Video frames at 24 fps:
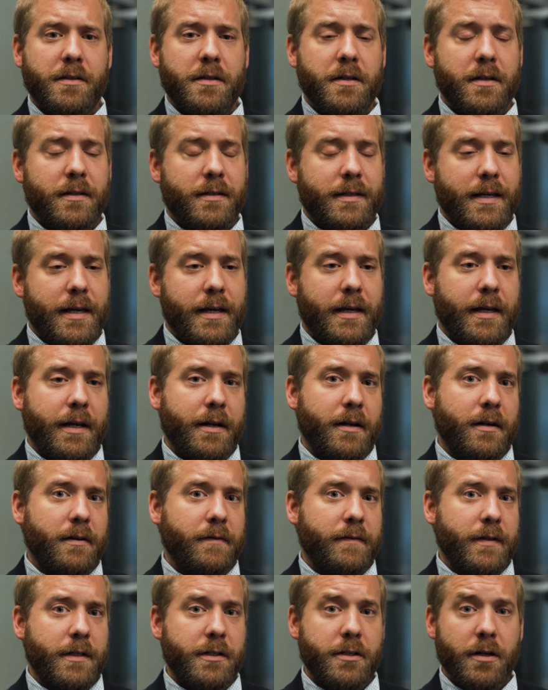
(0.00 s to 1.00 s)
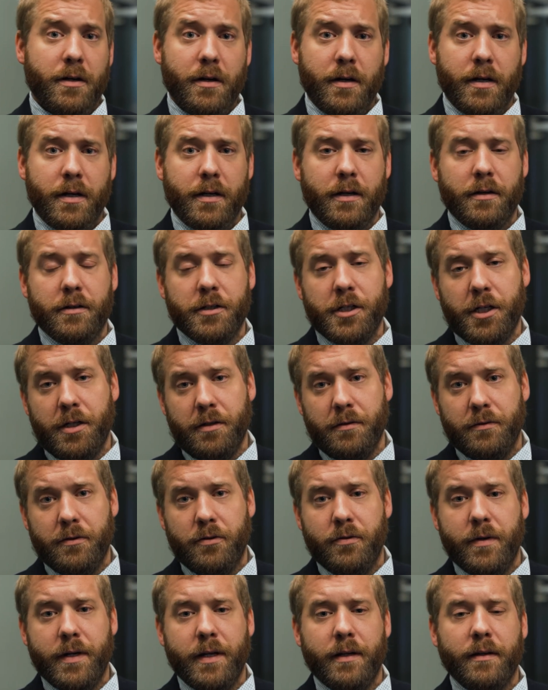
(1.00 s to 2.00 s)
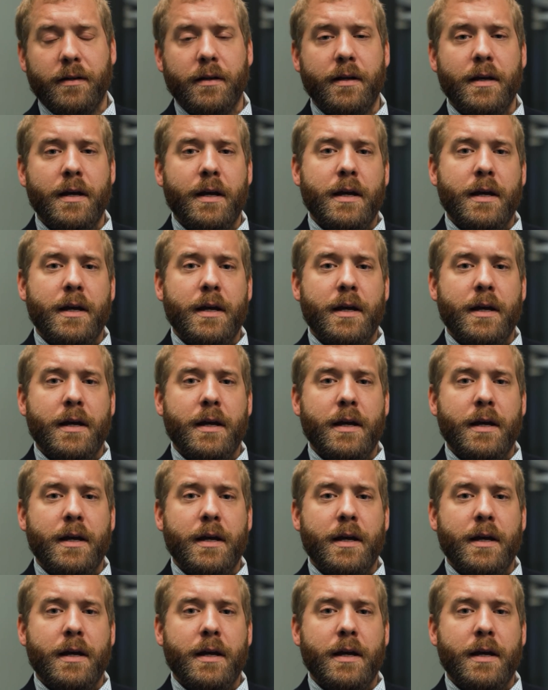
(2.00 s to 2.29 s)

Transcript: Do you take care of a dog or children?